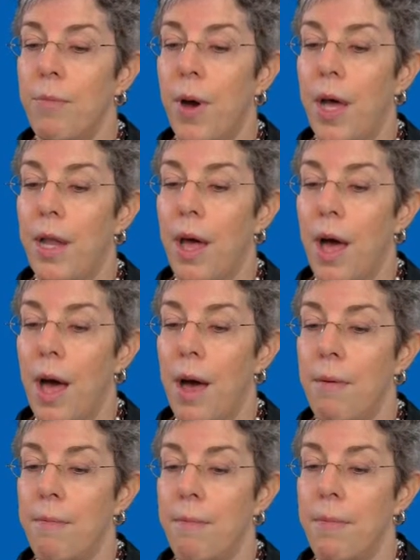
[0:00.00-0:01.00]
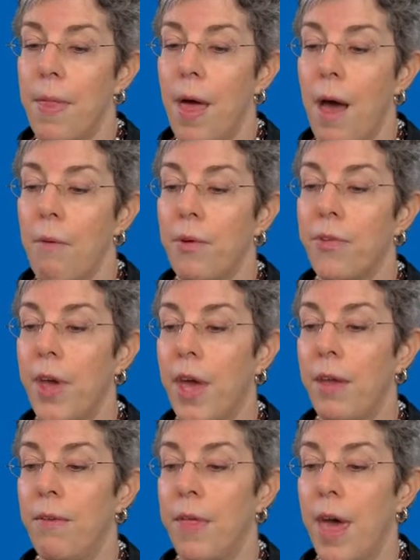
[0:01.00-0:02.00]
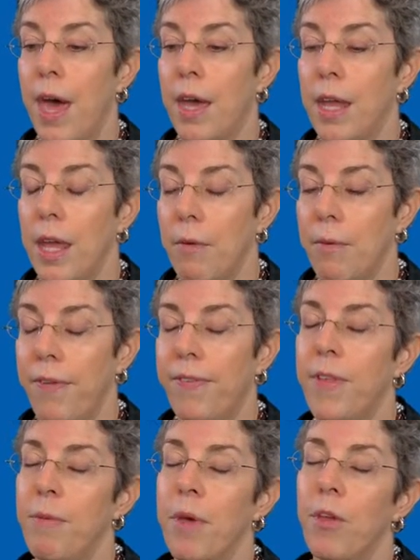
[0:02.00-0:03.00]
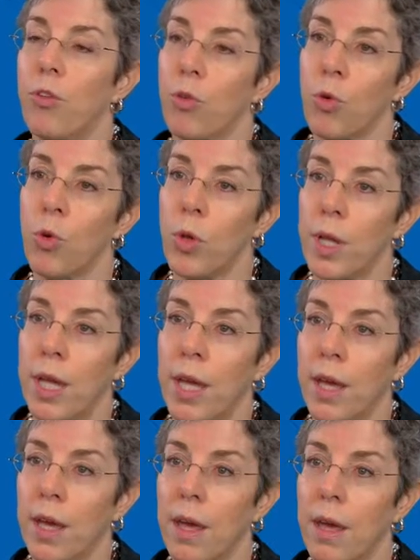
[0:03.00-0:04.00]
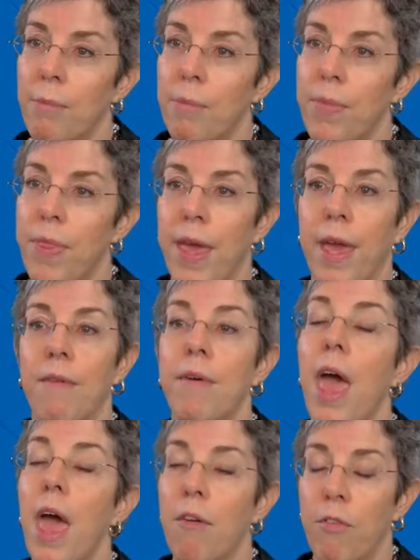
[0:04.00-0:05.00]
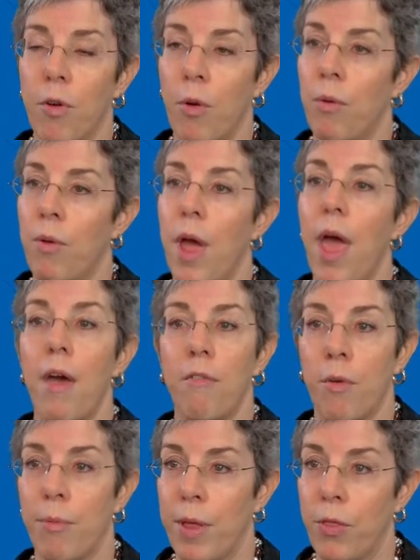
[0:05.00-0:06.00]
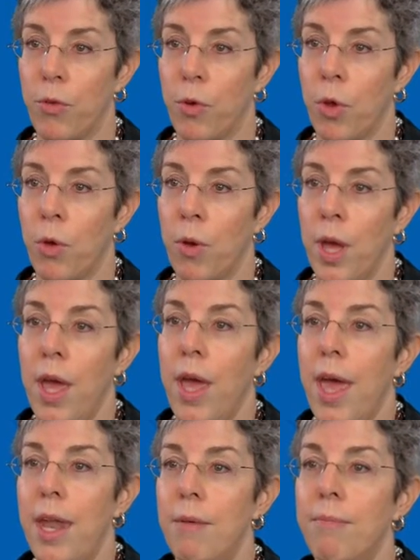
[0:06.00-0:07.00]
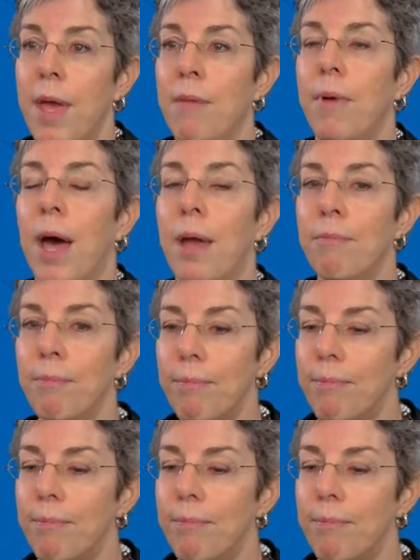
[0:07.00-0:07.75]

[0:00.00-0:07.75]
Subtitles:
But I will tell you that it was the most grueling thing I've ever been through. And it made my,